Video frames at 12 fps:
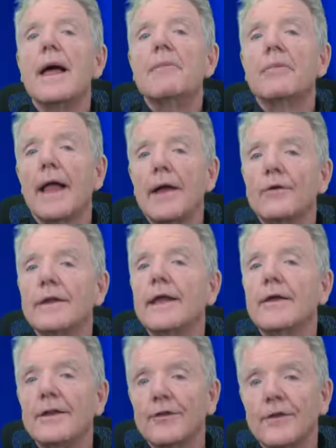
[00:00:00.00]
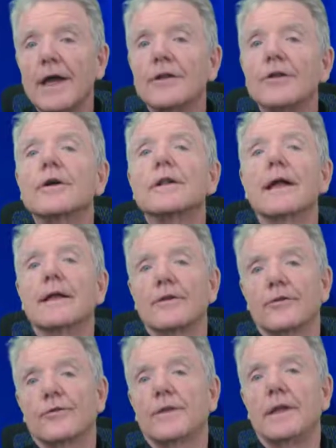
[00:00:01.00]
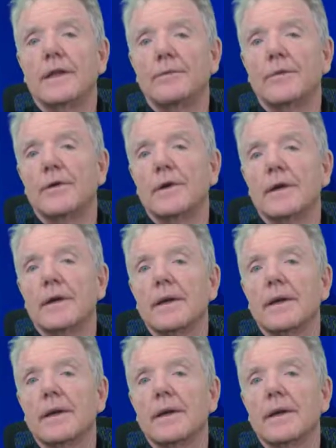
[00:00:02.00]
plywood nailing does not look like this one anymore.